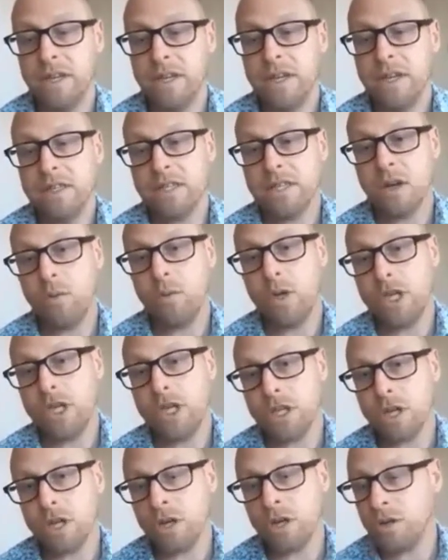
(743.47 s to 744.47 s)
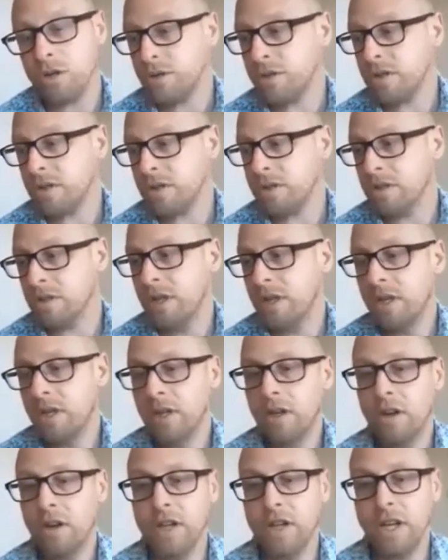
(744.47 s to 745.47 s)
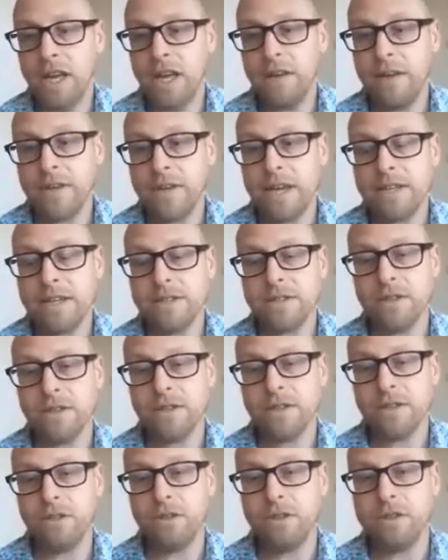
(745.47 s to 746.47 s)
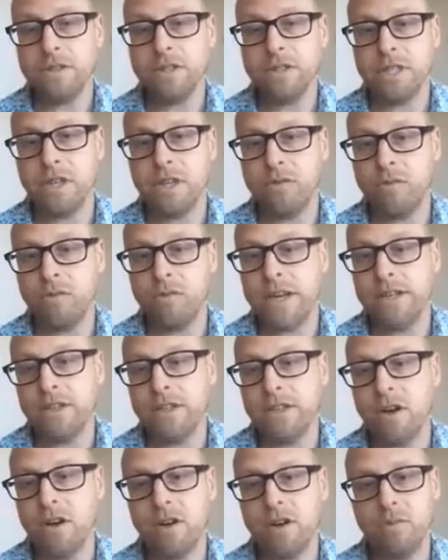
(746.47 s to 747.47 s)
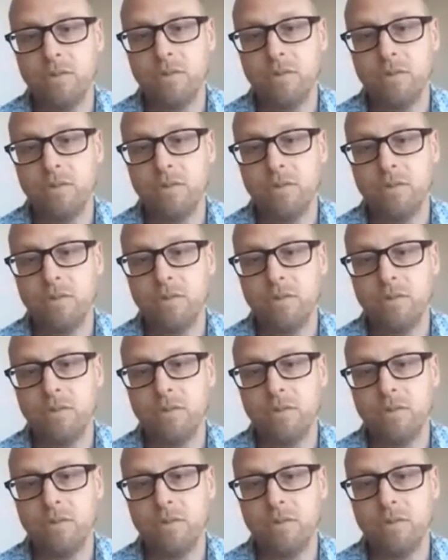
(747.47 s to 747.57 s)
So we chose, on the left-hand side, you can see a red dot,